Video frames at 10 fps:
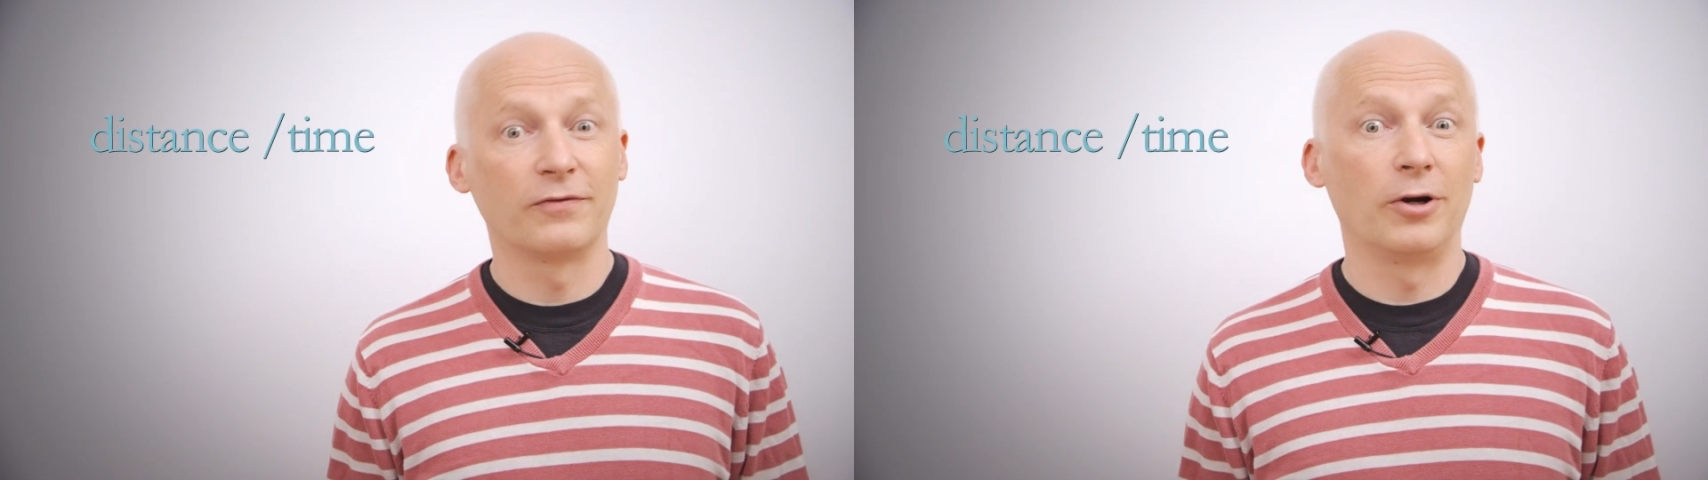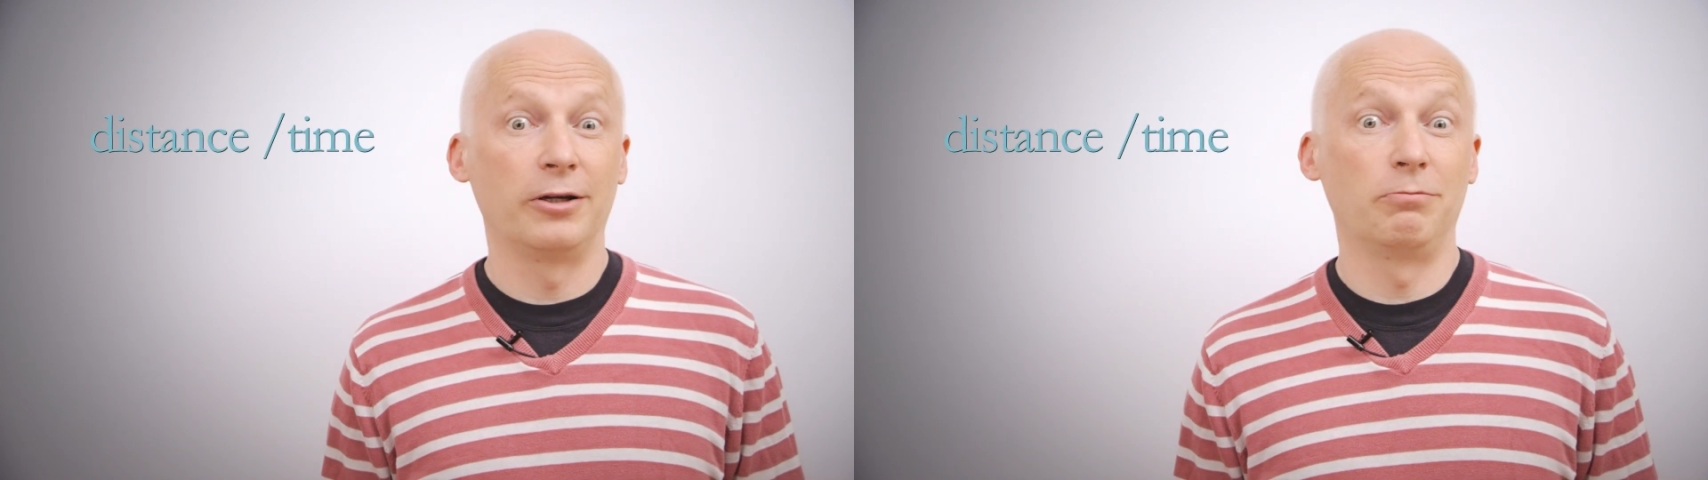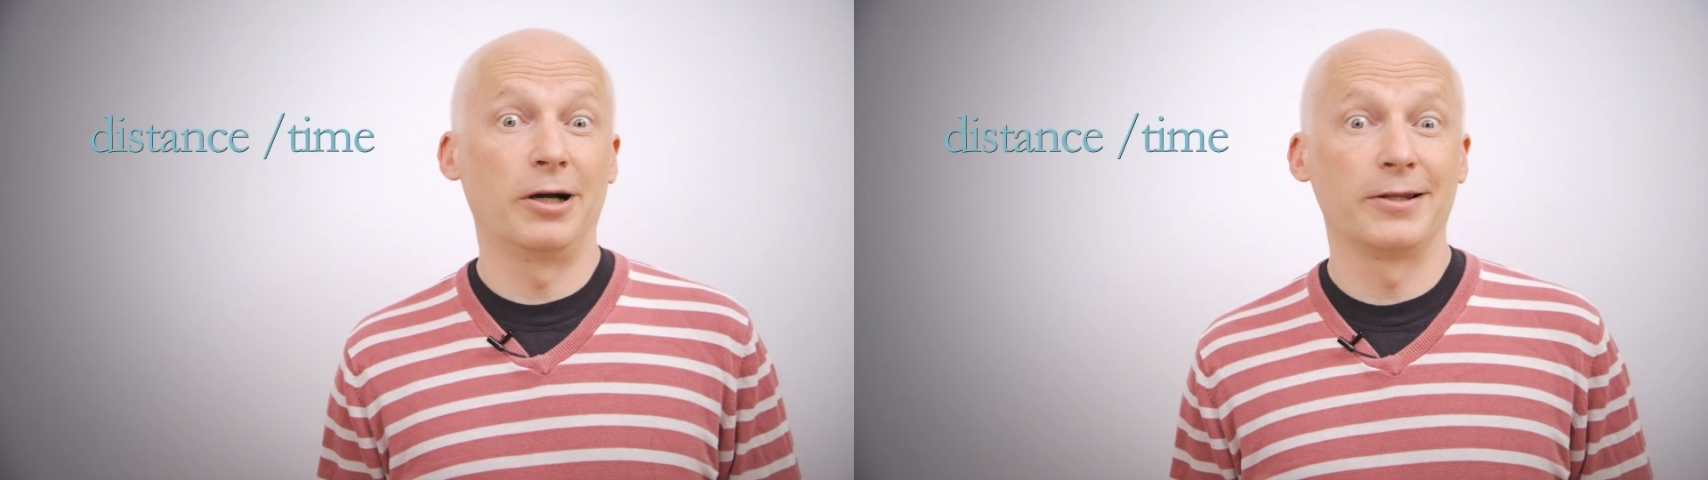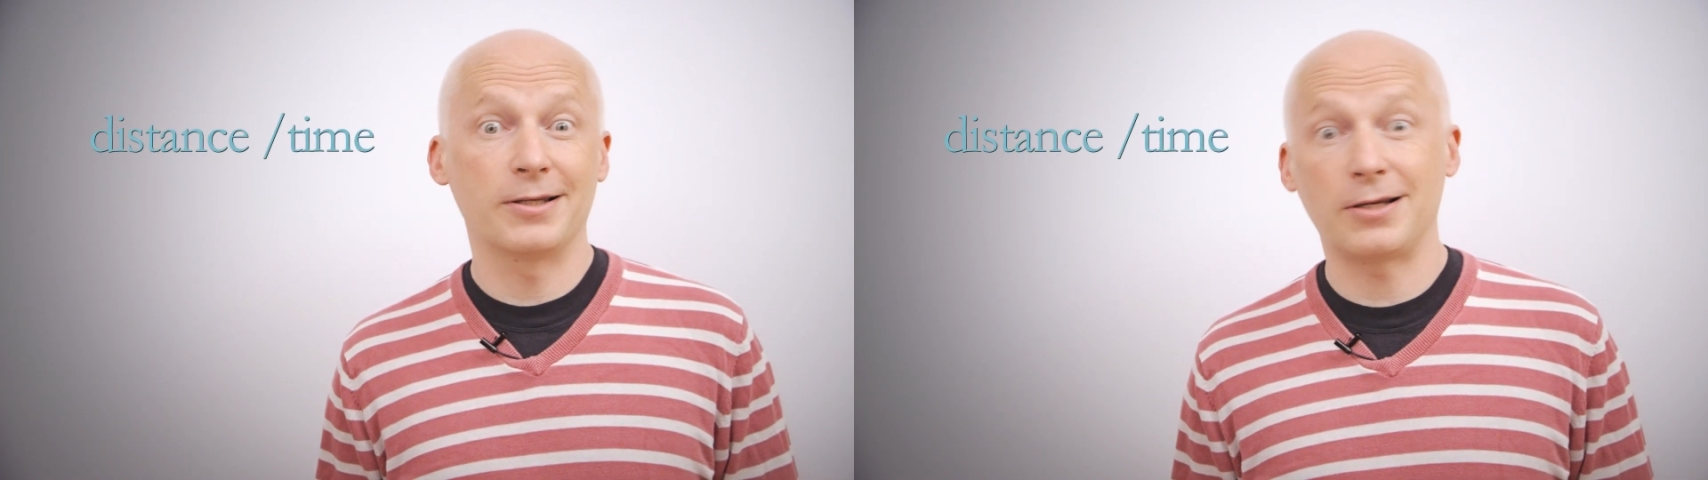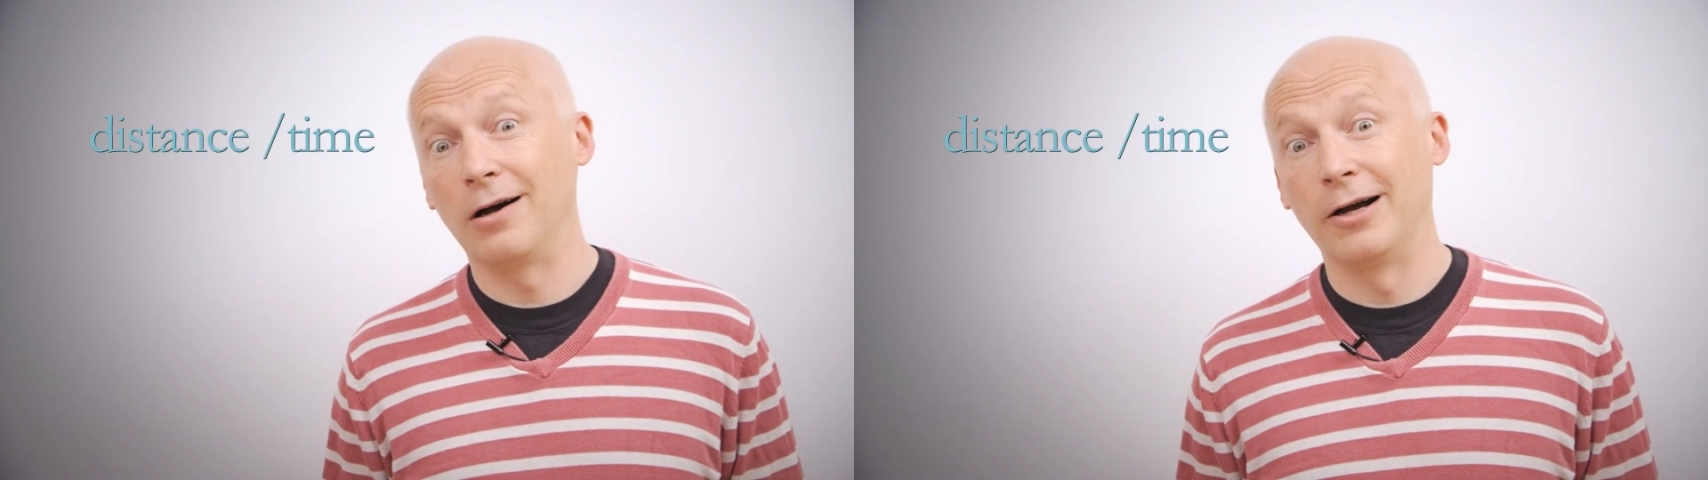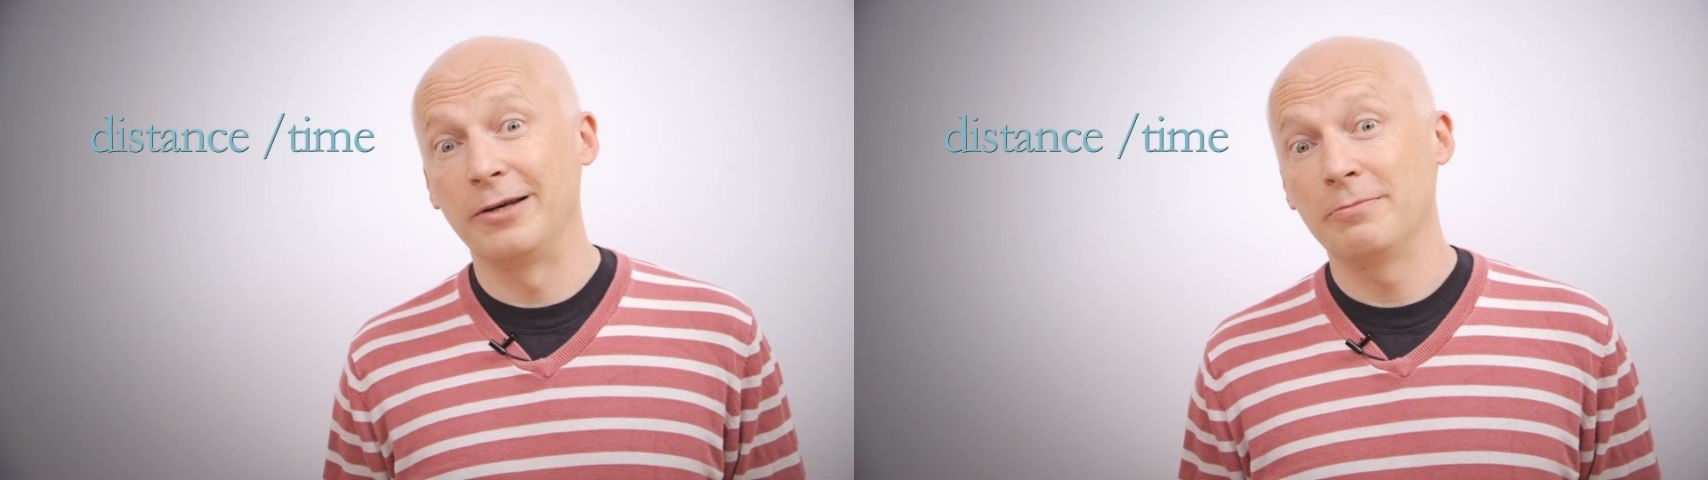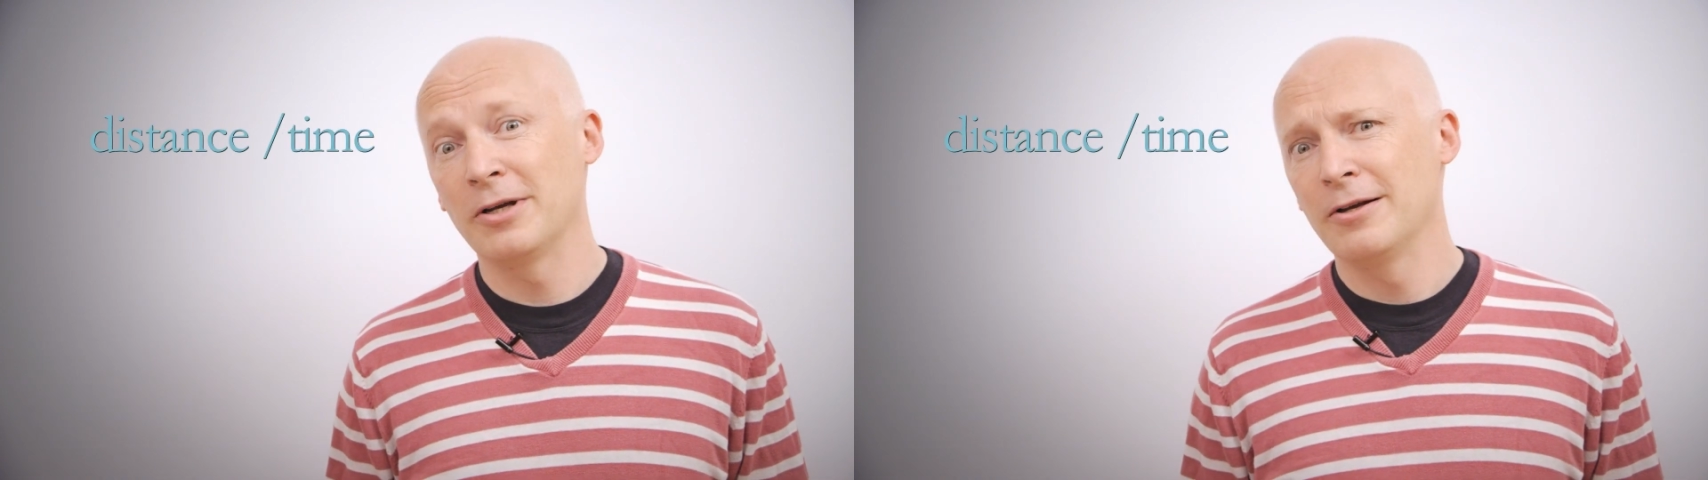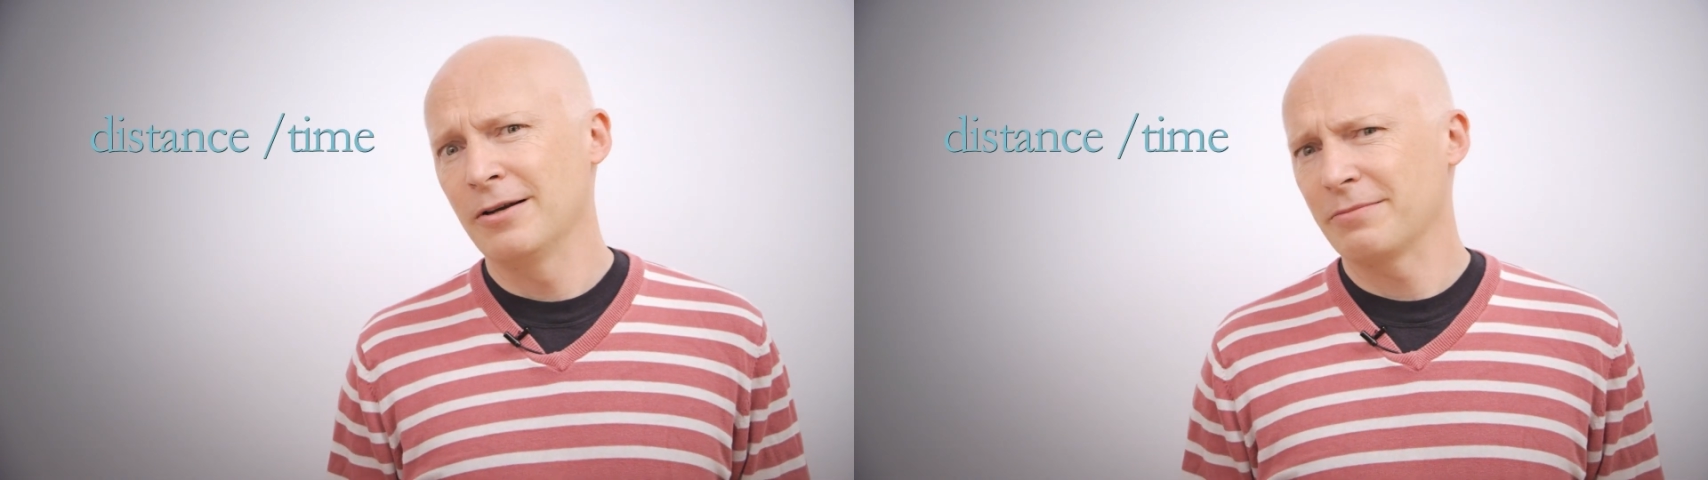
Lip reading: divided by the time,